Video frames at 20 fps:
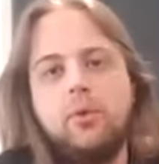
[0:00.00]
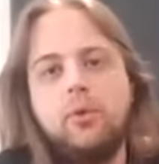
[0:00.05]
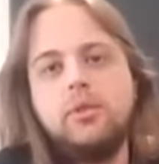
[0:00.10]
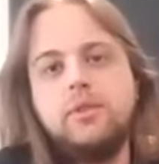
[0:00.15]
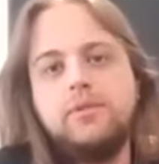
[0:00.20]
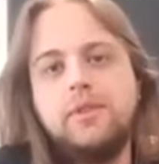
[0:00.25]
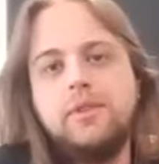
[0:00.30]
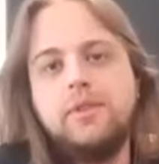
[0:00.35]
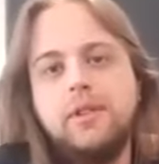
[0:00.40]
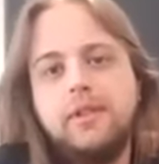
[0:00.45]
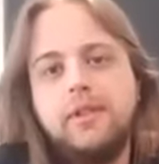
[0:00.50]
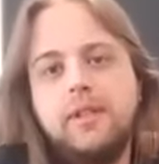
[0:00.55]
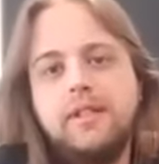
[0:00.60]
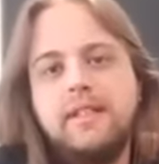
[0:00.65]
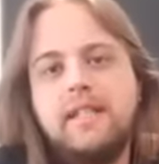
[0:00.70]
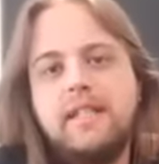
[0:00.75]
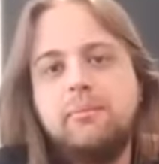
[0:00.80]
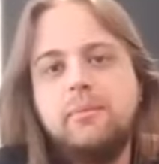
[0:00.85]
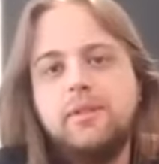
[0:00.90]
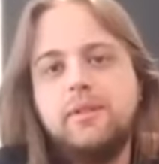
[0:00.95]
all of the
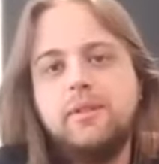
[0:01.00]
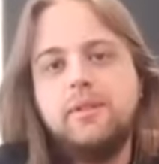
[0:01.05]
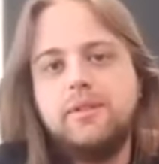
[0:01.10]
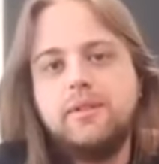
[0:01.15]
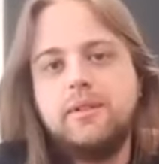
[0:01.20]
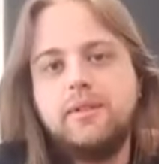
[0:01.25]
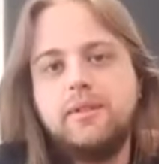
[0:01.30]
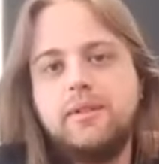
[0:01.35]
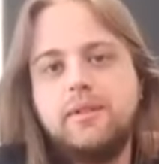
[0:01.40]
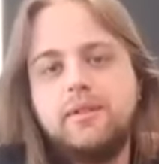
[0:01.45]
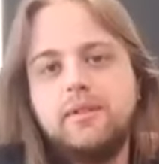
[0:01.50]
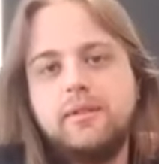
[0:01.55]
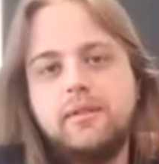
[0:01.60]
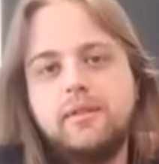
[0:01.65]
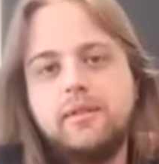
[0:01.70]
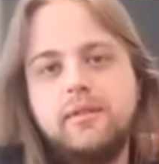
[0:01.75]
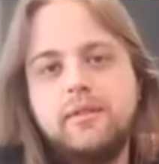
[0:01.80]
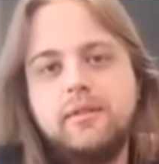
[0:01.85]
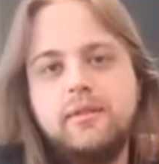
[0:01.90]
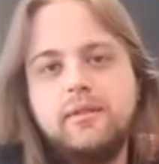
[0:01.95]
numbers
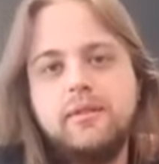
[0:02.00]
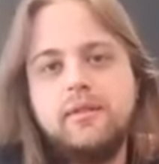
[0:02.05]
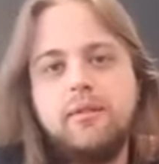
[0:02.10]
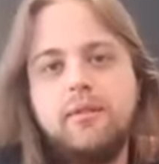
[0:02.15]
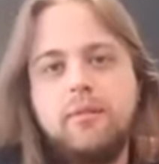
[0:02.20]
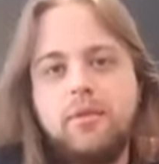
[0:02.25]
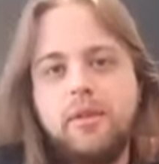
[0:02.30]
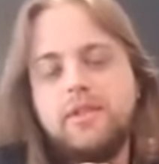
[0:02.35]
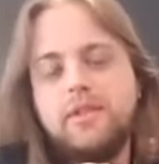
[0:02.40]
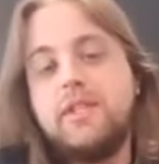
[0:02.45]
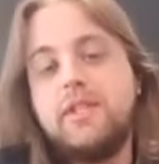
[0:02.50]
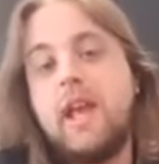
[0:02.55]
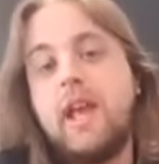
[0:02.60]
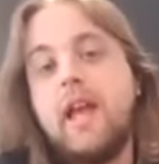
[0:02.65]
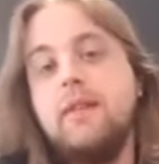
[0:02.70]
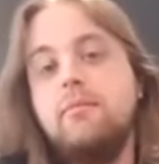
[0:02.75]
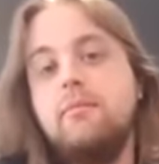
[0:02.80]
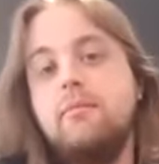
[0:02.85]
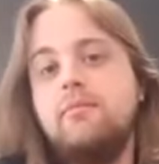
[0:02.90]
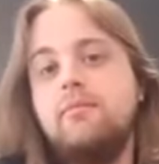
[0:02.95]
the
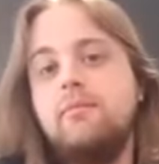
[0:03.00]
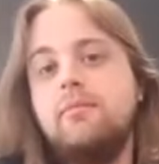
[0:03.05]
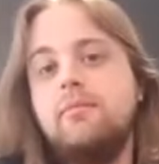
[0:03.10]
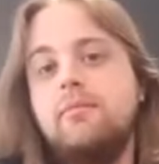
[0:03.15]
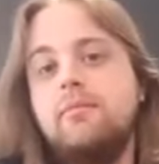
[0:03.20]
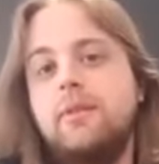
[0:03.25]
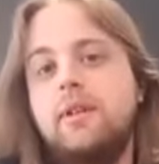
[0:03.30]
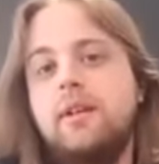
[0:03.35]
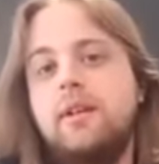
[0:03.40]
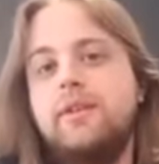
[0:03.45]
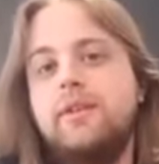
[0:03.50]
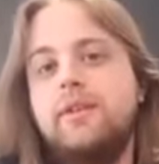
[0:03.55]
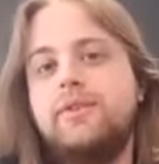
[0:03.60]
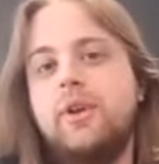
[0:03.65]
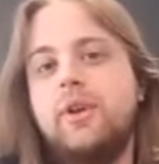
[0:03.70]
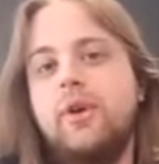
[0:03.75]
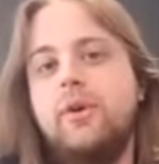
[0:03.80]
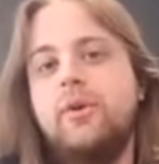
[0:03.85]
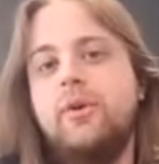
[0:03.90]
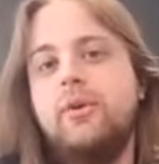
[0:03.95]
same.
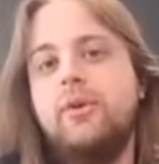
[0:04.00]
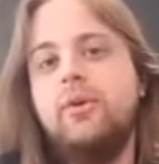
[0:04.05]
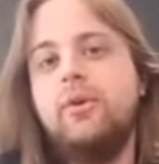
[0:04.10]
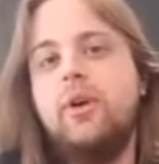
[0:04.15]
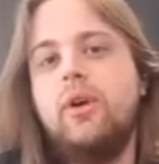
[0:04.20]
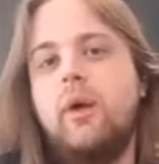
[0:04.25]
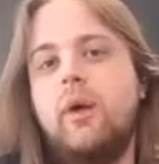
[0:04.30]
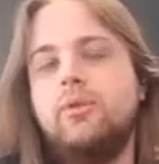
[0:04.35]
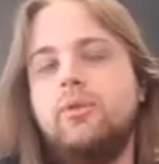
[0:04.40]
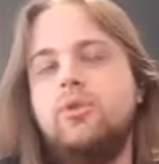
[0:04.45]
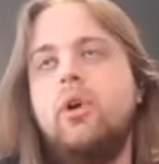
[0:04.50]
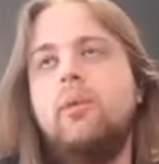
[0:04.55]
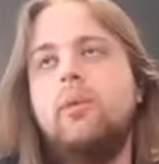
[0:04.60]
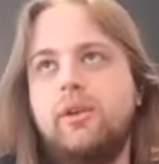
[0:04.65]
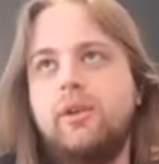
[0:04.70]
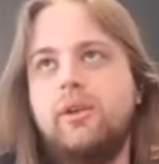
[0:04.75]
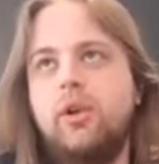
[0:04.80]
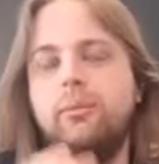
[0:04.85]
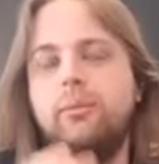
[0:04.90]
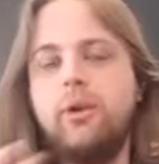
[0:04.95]
So I would normally
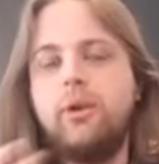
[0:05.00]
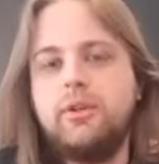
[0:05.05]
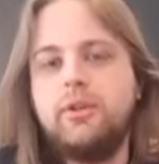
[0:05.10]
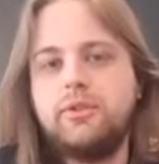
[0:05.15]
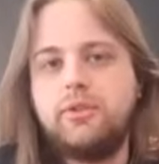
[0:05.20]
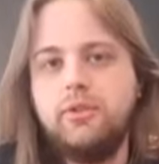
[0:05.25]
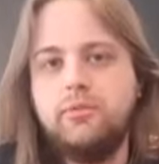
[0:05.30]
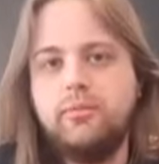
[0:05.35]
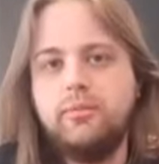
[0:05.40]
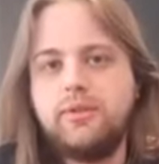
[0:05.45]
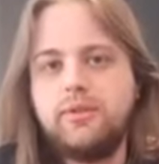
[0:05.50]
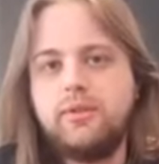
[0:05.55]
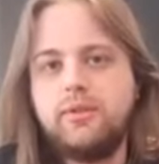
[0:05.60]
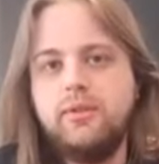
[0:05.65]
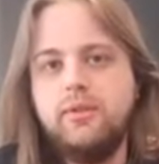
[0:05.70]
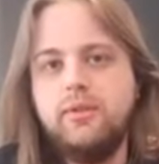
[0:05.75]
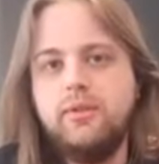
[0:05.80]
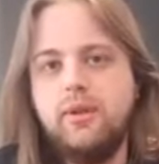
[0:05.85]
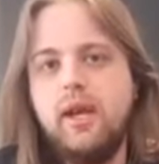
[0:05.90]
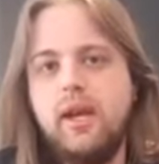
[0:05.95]
call box 2 box 2.
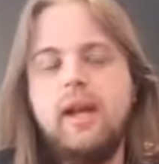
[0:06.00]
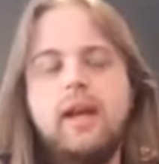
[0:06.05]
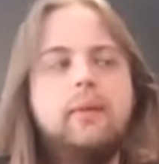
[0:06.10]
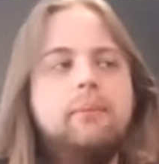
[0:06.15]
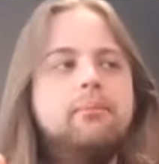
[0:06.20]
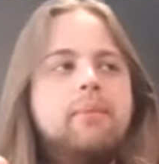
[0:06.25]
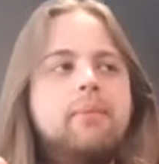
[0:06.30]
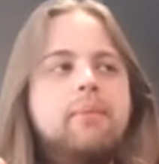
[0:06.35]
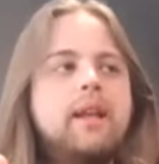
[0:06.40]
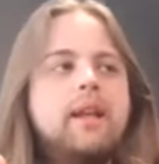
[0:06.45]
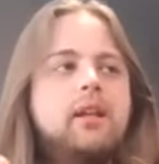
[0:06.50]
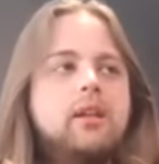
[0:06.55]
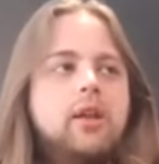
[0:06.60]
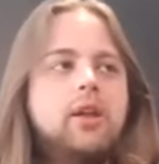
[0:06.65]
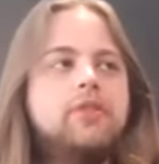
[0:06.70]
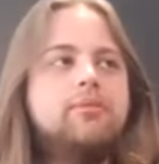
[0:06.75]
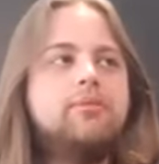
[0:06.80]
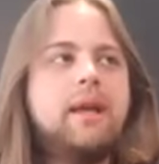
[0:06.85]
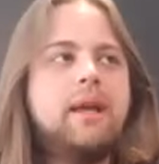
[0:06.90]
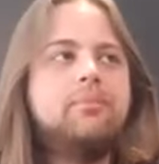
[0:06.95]
But a lot
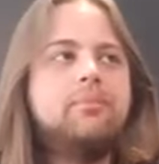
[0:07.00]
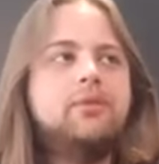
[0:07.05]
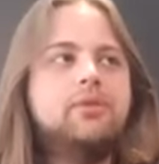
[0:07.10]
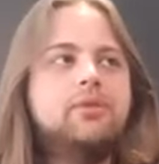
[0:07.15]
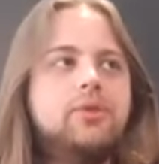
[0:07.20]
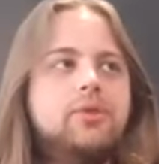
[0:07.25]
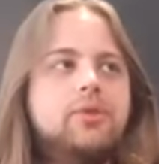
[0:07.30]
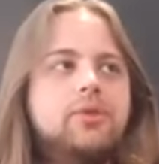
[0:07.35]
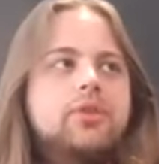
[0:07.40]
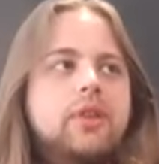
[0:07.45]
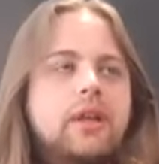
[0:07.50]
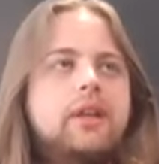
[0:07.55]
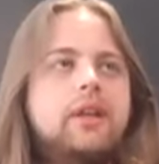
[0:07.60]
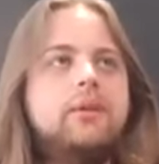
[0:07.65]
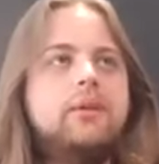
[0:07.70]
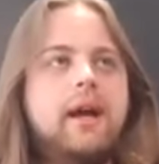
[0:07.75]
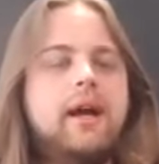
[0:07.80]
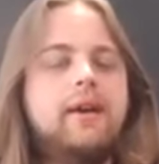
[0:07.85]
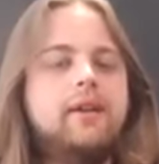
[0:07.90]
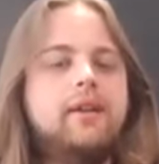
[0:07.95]
of people do think
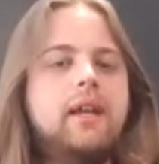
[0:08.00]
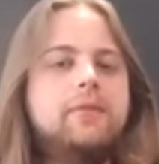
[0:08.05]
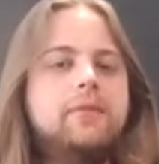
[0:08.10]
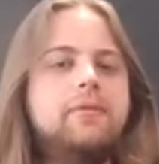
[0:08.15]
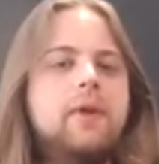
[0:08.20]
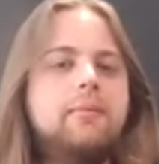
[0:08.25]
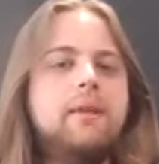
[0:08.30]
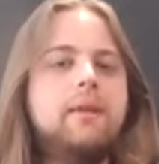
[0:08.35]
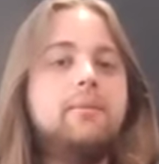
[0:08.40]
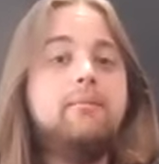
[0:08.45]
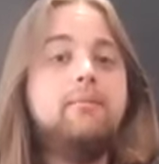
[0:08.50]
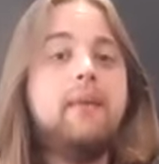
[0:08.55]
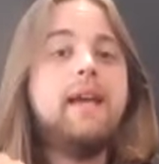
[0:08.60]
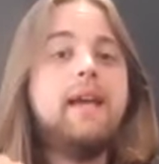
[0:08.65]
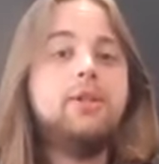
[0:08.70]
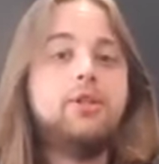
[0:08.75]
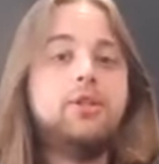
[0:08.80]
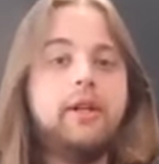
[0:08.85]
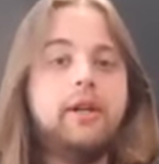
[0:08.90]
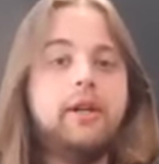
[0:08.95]
about it. If I'm in
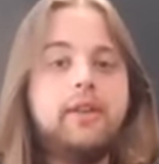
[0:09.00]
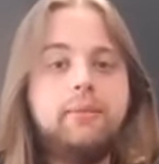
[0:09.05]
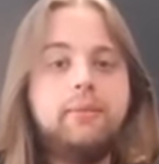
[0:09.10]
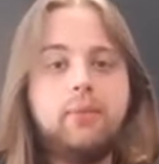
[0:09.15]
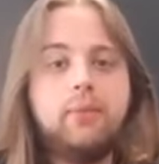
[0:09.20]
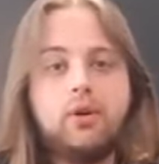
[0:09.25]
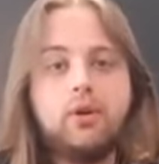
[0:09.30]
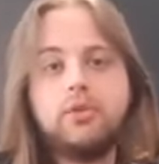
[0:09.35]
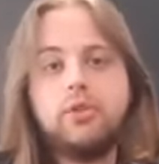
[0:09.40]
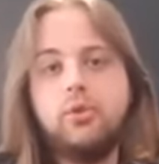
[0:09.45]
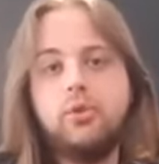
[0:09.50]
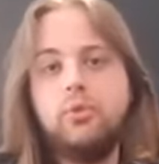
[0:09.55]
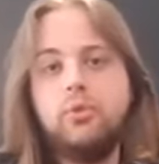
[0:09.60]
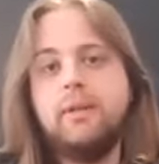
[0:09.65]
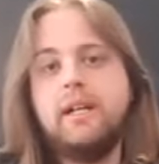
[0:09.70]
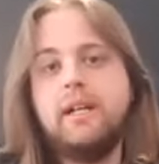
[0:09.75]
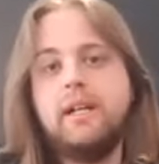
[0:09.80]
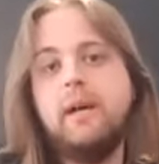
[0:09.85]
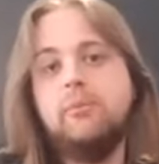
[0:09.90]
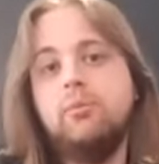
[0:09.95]
major, then box 2 would
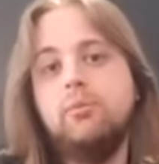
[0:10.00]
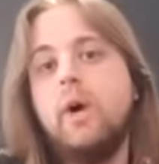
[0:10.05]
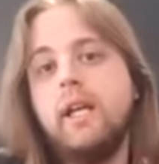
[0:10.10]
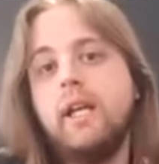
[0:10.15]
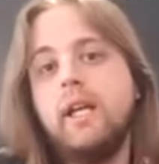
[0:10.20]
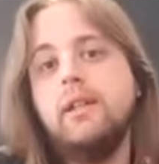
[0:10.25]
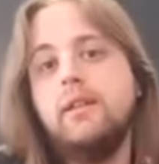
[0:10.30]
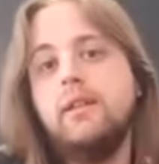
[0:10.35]
become 1.